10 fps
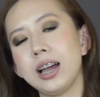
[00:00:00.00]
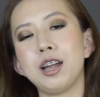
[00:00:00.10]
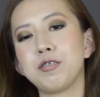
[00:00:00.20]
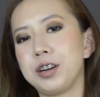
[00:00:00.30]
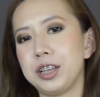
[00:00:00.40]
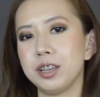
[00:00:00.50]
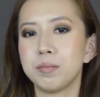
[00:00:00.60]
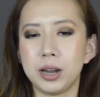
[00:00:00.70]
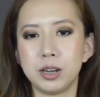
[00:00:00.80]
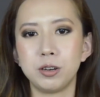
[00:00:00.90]
I
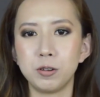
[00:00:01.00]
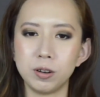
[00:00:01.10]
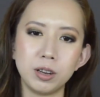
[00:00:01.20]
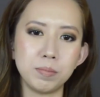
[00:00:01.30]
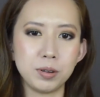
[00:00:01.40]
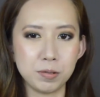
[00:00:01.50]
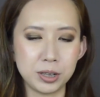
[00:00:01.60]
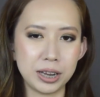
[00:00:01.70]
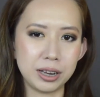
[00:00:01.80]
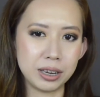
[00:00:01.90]
created my nude lip
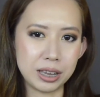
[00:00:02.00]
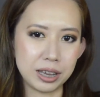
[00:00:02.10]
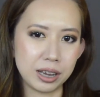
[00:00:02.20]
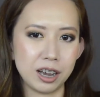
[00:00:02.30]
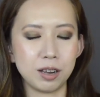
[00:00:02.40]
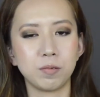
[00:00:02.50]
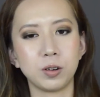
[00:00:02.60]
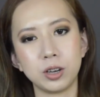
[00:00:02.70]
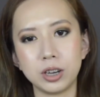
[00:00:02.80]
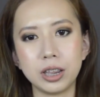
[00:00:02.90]
using the Kat
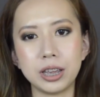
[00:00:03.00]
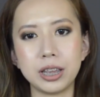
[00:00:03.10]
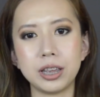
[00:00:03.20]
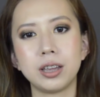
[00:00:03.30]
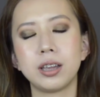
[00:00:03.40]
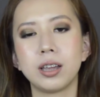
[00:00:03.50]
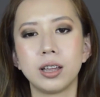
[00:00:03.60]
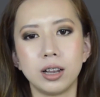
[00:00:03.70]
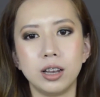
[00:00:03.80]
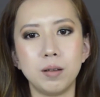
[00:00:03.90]
Von D
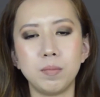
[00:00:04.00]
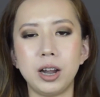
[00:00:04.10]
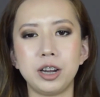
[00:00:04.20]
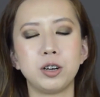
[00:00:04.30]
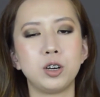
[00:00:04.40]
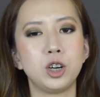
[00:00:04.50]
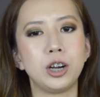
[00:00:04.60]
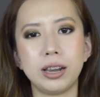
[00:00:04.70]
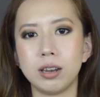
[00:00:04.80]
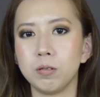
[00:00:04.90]
lip liner
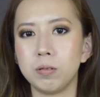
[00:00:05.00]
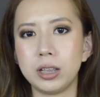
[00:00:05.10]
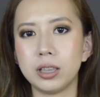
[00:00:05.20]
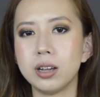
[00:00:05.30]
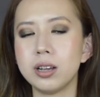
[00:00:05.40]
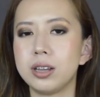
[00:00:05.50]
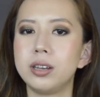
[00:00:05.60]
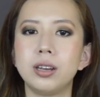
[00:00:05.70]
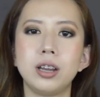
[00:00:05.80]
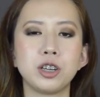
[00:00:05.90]
in Lolita, and
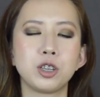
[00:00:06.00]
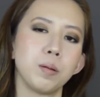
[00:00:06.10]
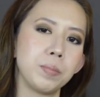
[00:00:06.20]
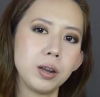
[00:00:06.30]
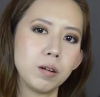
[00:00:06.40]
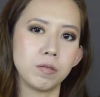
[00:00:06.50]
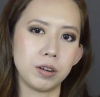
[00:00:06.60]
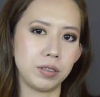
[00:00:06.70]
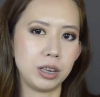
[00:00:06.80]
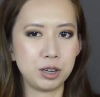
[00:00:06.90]
then I just top it off
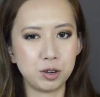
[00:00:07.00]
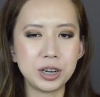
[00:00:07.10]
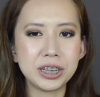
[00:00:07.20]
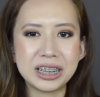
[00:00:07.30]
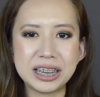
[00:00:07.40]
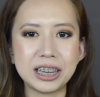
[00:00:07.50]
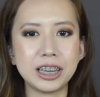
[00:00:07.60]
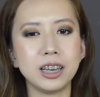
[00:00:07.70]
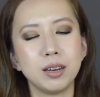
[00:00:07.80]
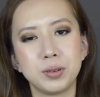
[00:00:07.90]
with the
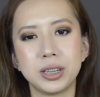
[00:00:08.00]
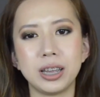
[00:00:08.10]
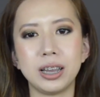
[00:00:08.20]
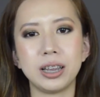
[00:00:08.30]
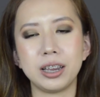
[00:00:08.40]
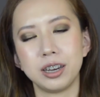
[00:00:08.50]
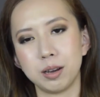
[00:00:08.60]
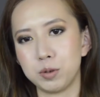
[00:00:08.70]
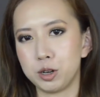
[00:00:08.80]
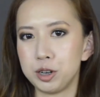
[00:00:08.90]
3CE lipstick in
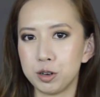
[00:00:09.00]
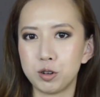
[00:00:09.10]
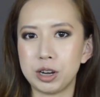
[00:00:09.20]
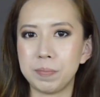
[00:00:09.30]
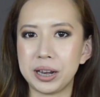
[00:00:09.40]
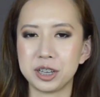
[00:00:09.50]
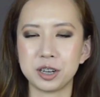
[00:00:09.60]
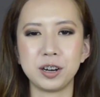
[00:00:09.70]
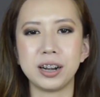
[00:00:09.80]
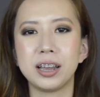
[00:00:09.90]
number 303 pink
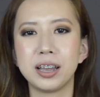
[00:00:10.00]
skirt.